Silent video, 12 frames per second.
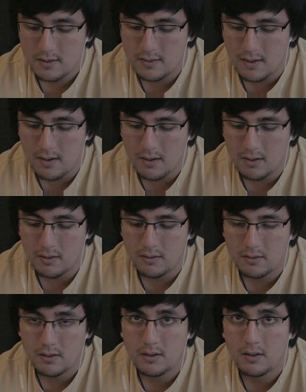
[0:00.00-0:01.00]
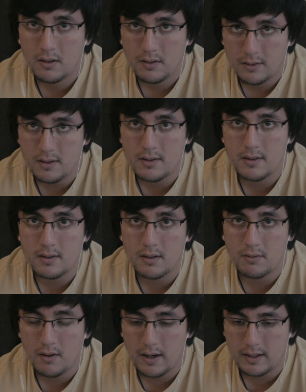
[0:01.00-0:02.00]
So this is
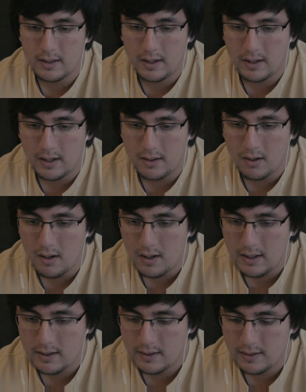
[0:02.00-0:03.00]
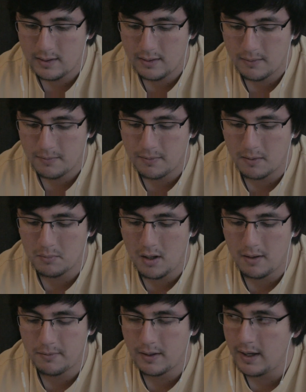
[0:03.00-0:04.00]
the Dragonite I caught from
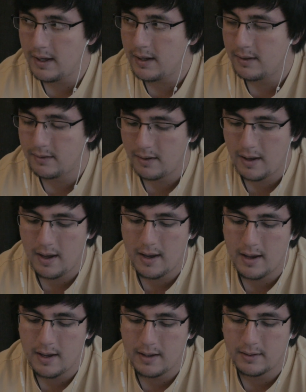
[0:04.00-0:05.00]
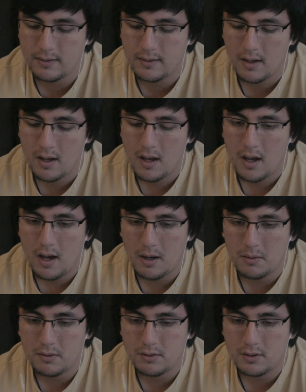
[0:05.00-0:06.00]
Lafayette, and
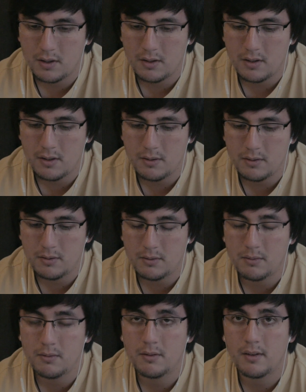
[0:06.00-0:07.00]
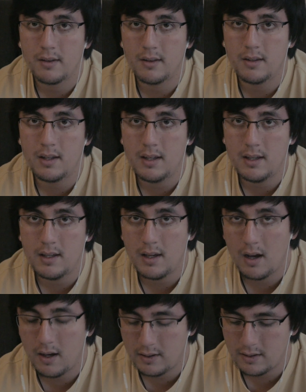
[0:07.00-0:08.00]
I will show you
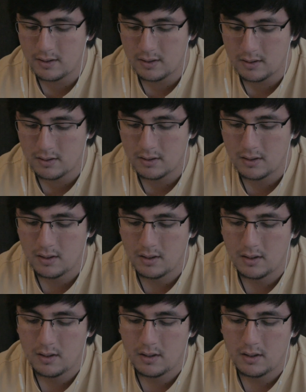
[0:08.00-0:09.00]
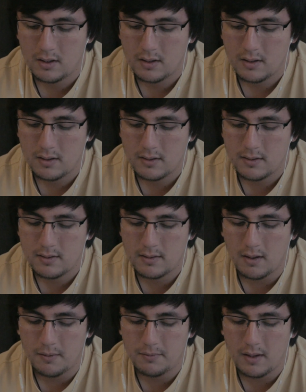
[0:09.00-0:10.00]
the other
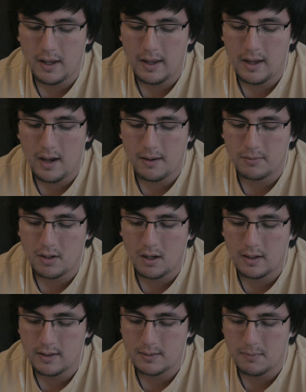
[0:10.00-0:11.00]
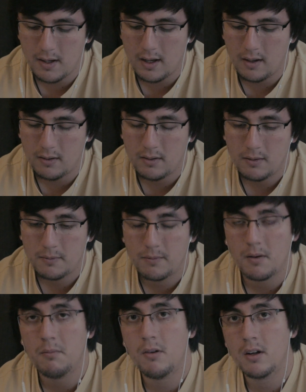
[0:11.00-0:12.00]
stuff that I've caught as well
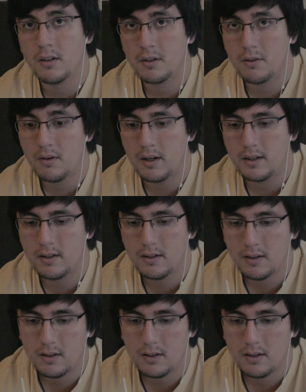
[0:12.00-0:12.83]
from Walnut Creek.